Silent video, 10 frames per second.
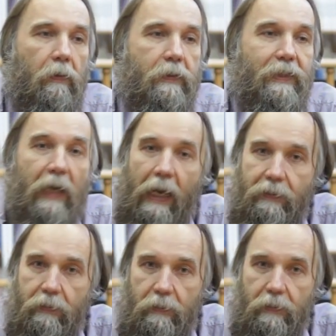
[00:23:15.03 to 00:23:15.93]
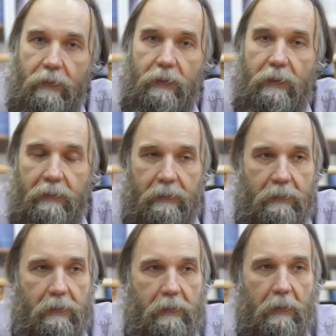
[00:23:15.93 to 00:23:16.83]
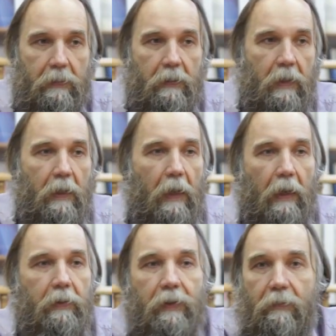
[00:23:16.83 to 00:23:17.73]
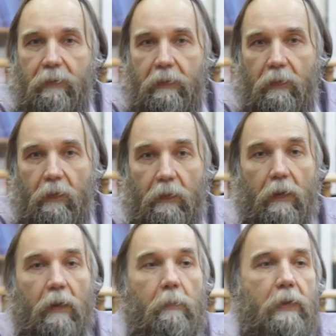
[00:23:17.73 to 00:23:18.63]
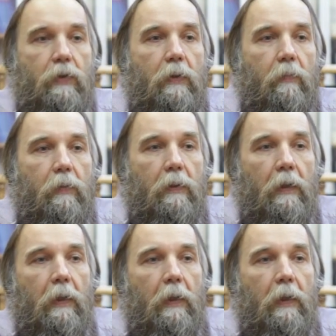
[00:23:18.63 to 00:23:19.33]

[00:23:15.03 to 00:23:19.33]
satyrs, sealants, and different imaginable